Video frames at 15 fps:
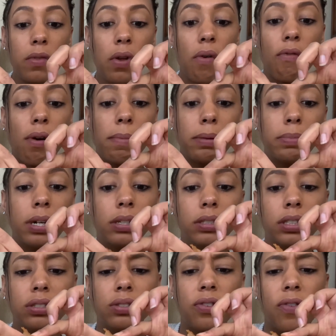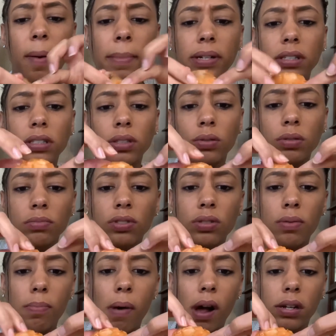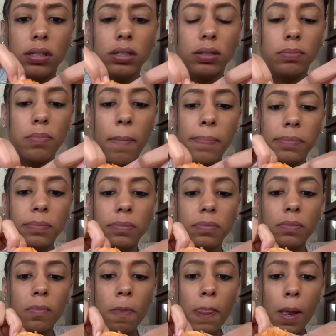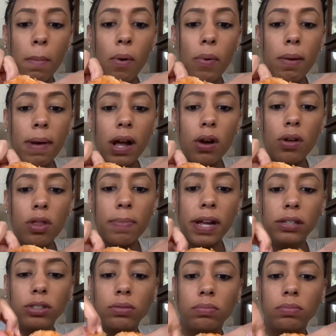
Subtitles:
For my Boston, I don't know if I'm going to need a swimsuit in Boston. But we might go to the beach.